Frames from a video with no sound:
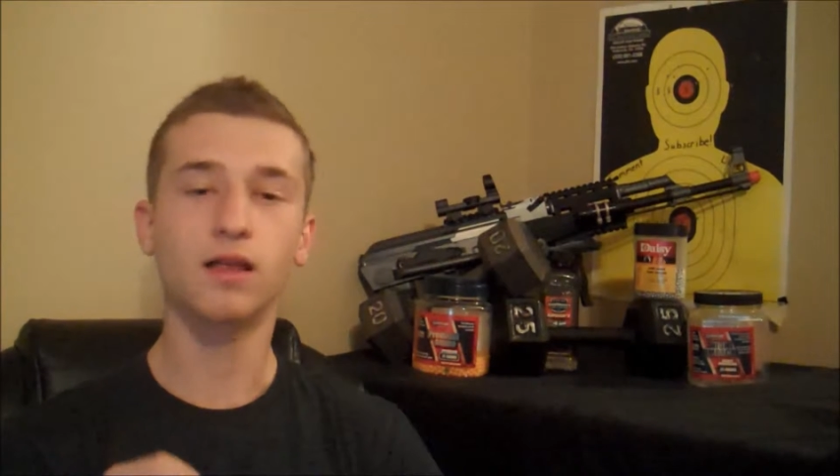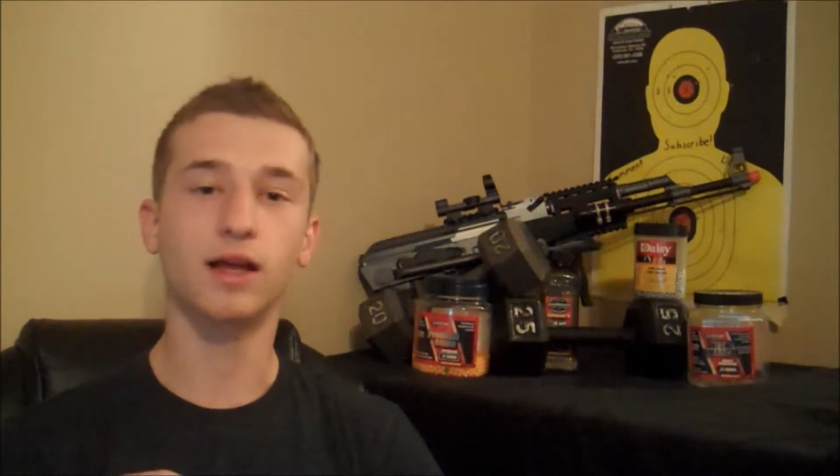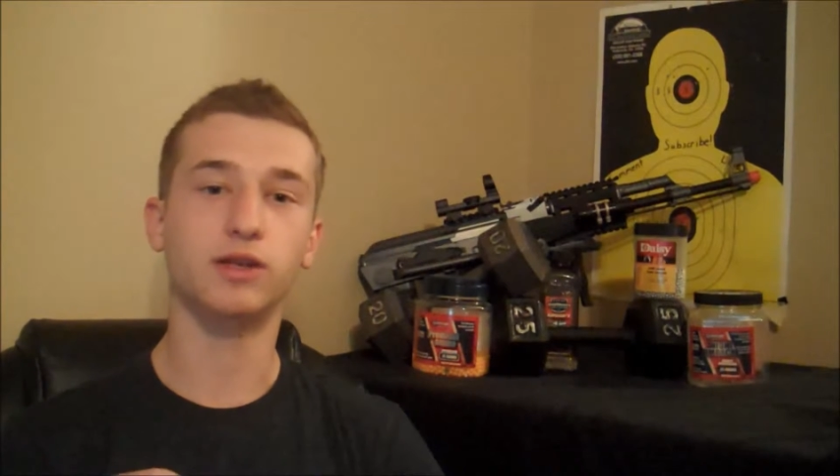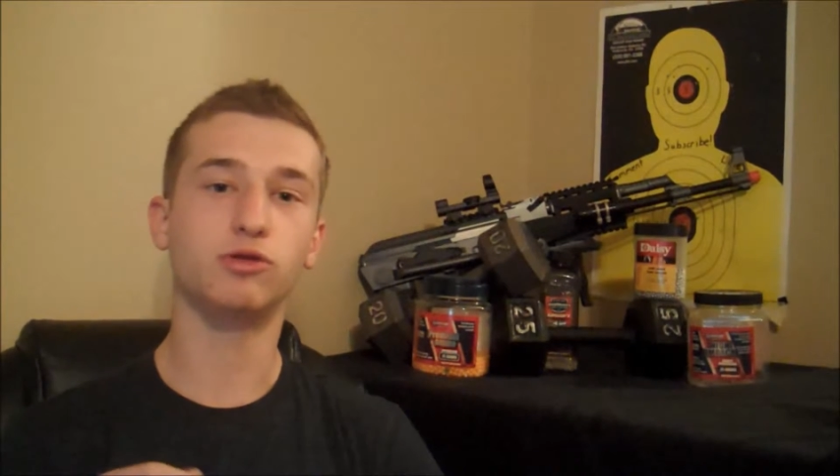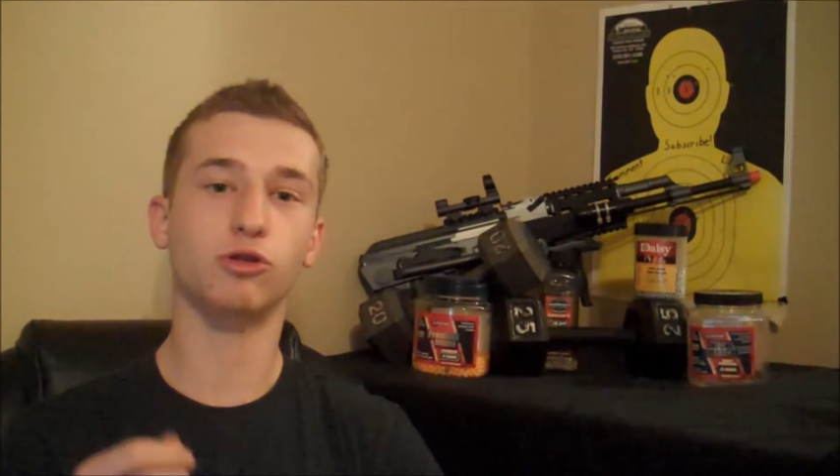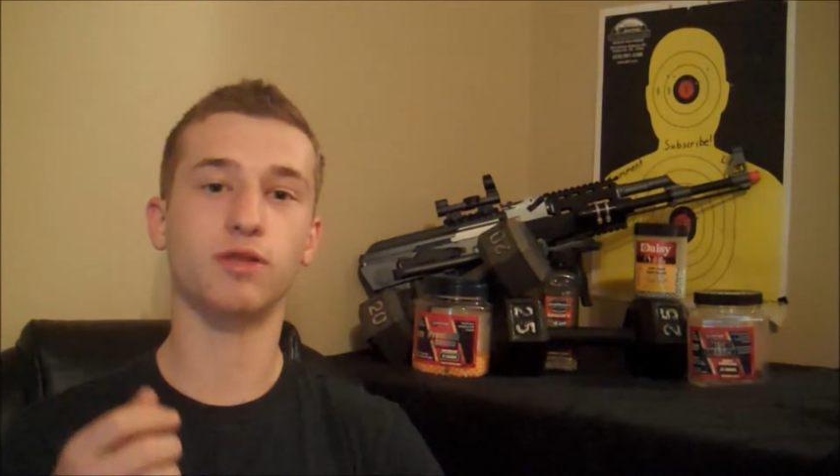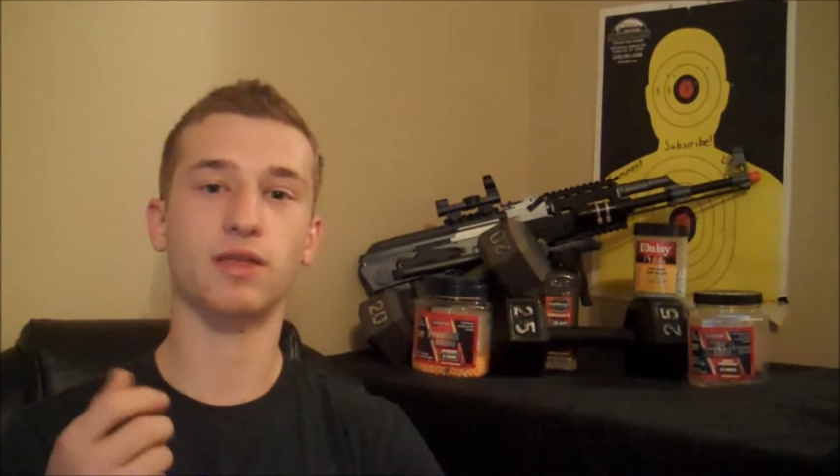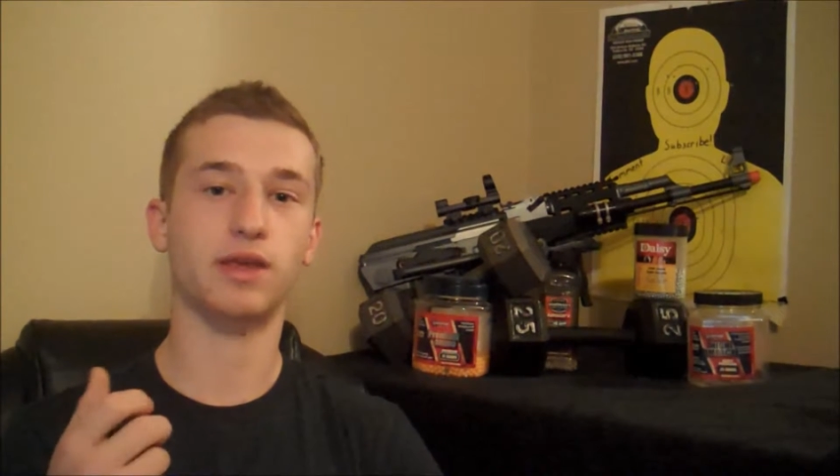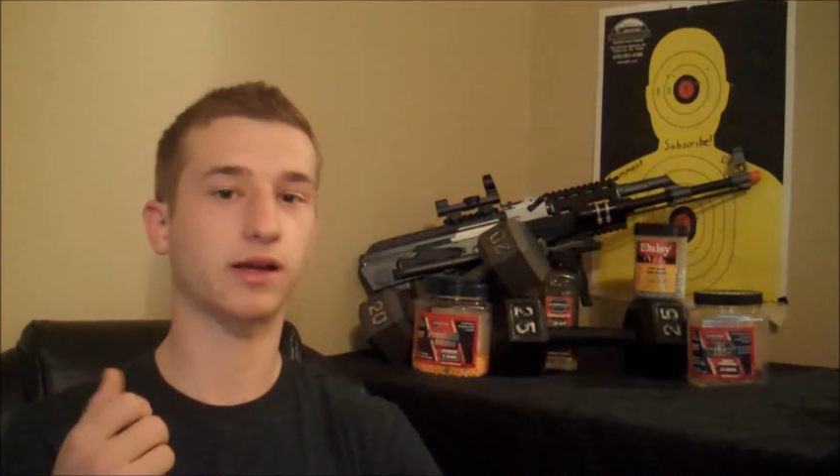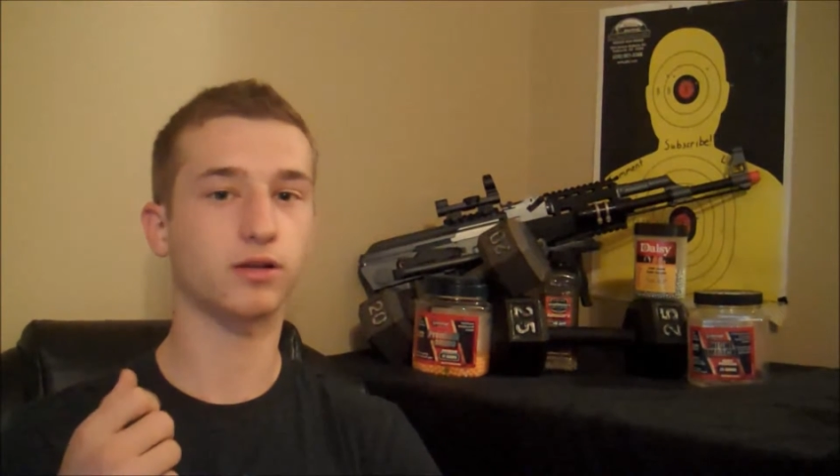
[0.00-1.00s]
Like, you turn
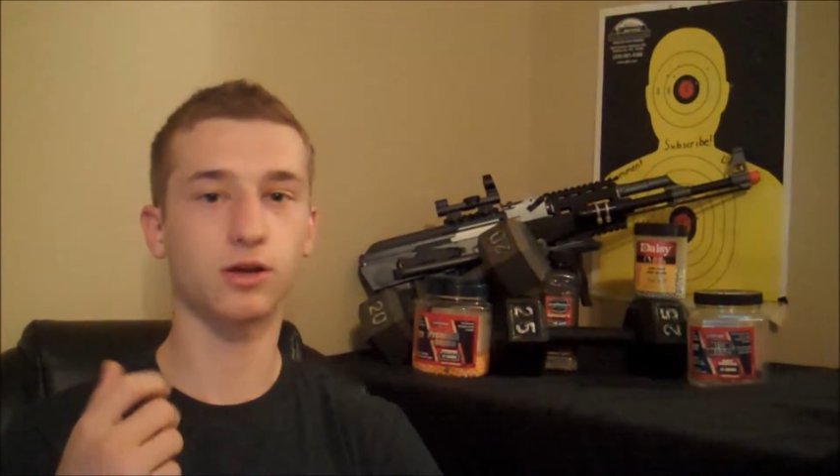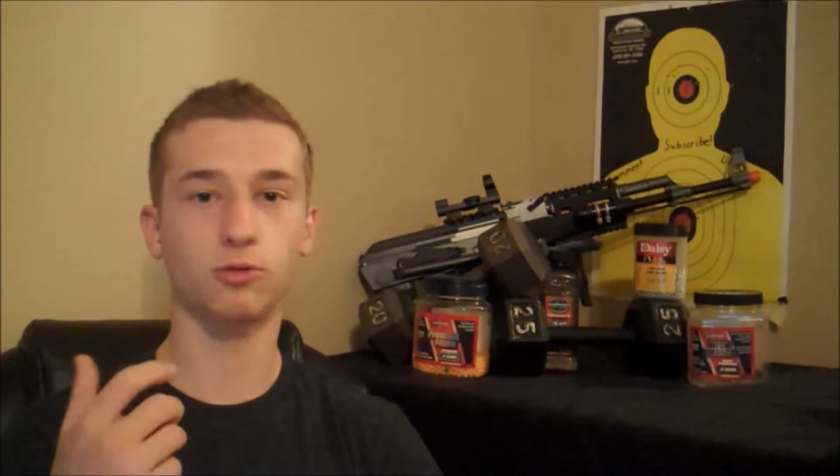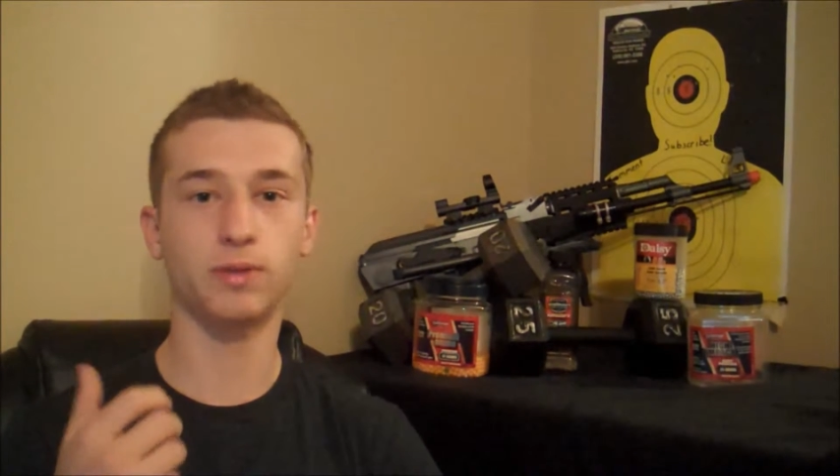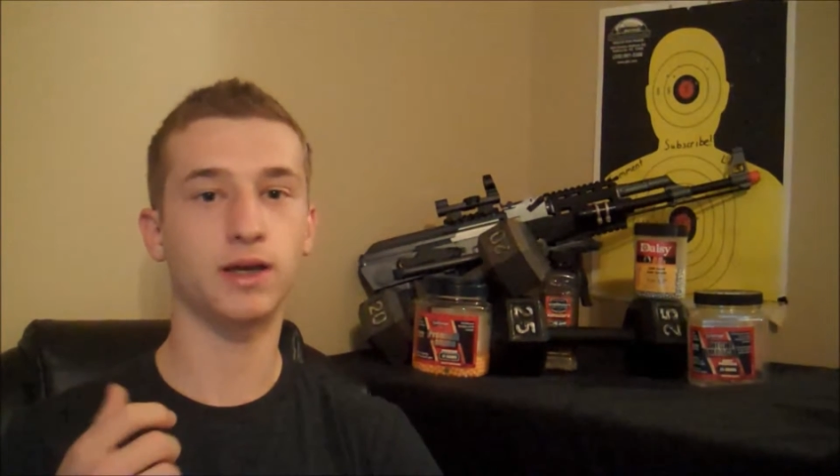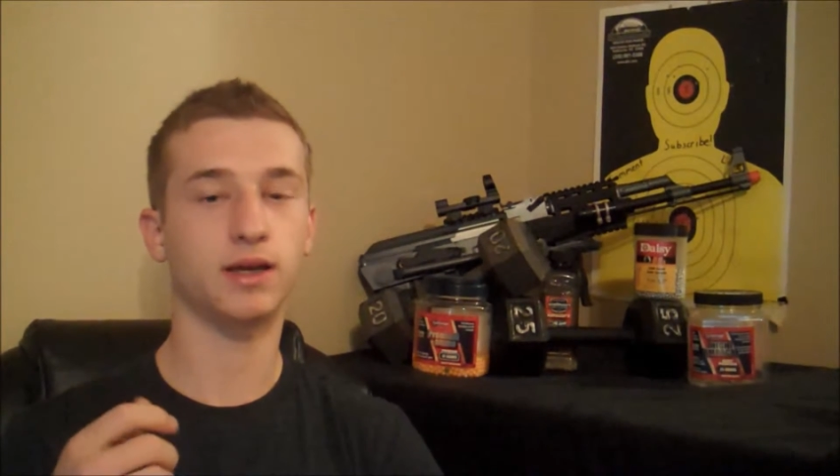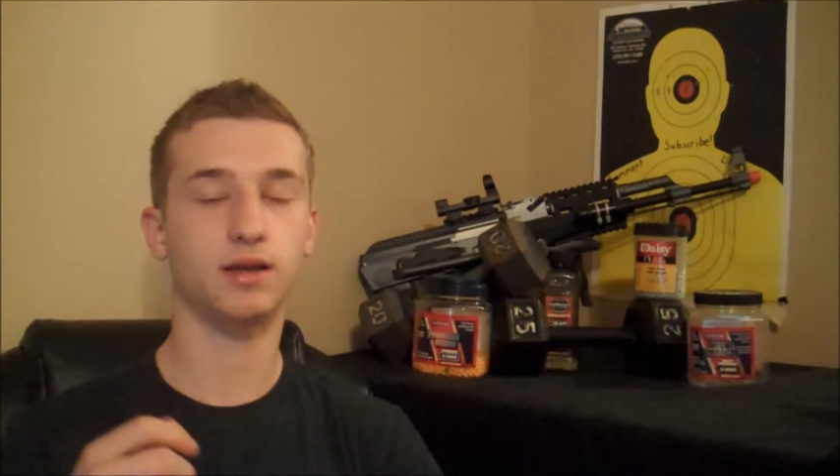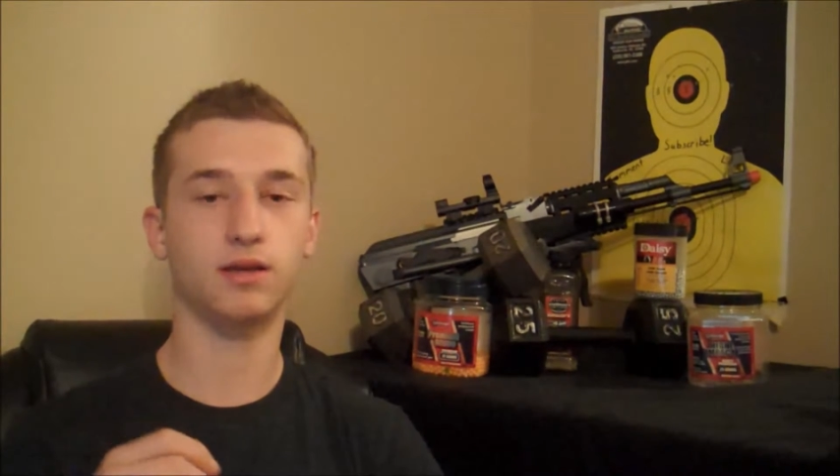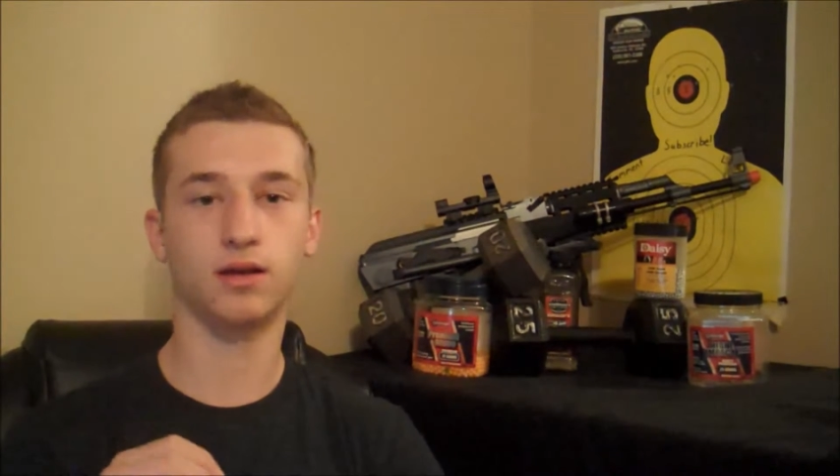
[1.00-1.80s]
that thing a little bit,